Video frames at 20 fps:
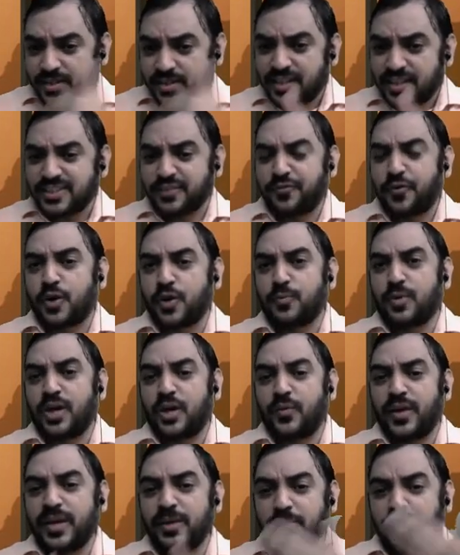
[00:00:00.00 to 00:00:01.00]
That's the formula.
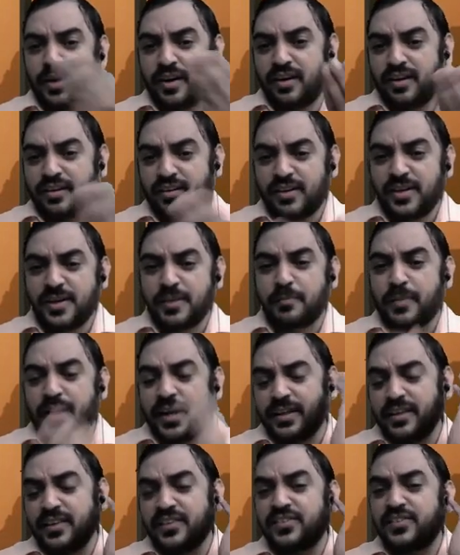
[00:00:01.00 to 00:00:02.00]
Y bar
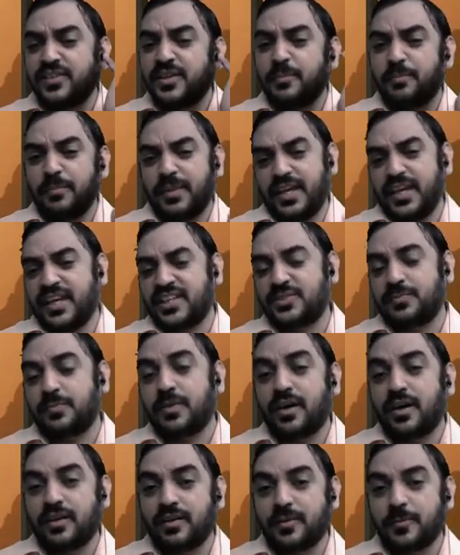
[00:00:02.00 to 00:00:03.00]
minus bx
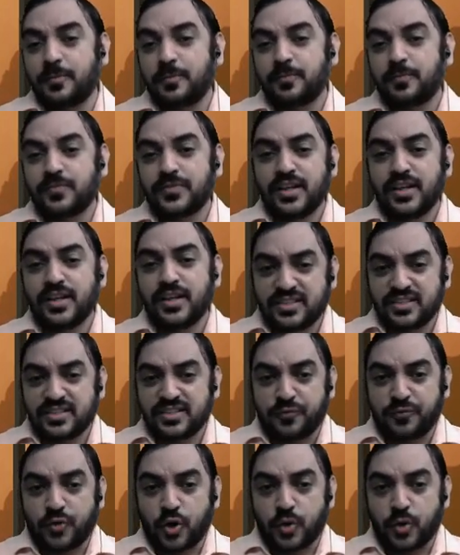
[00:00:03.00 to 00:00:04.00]
bar. That's the
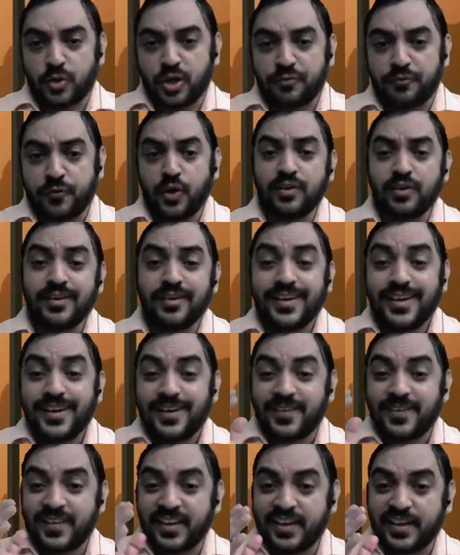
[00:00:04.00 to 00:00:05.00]
formula for
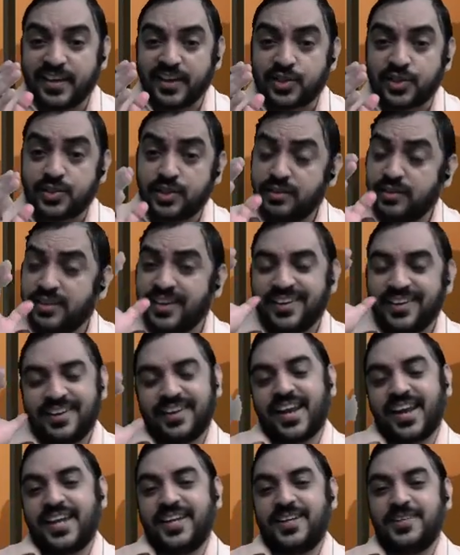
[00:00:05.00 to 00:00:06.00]
regression
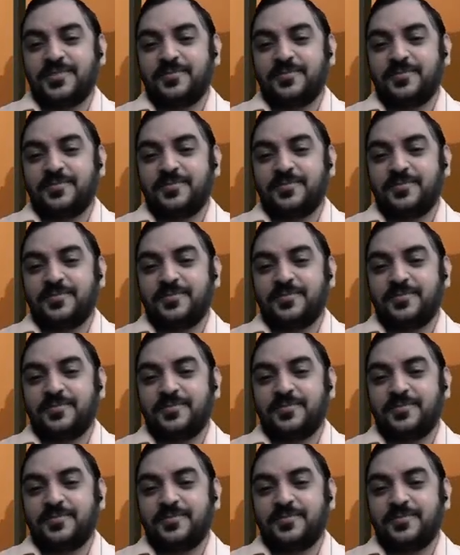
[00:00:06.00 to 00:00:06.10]
line.